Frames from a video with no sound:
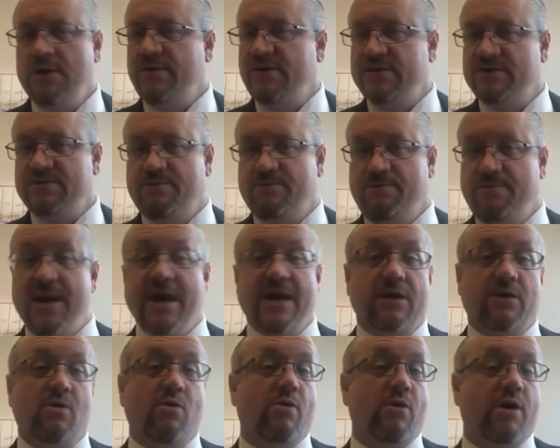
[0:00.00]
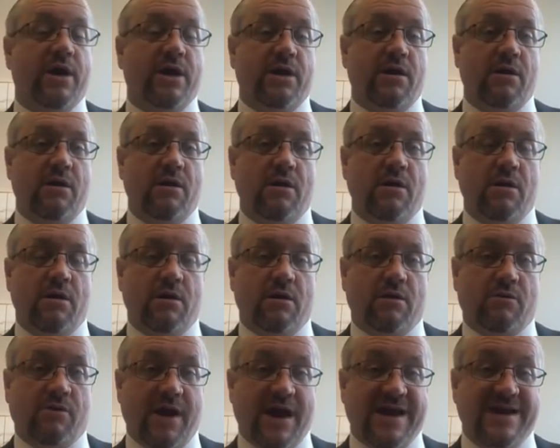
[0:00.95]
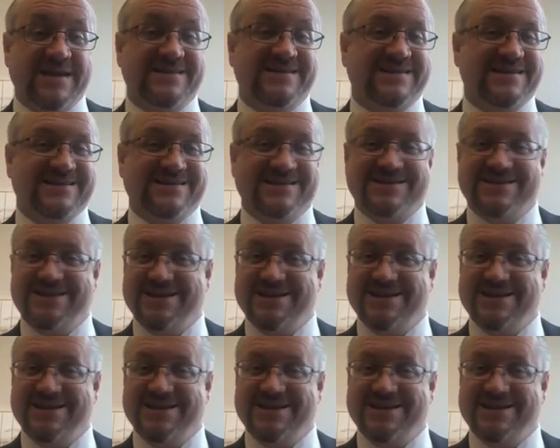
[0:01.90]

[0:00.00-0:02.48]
This Bitcoin craze is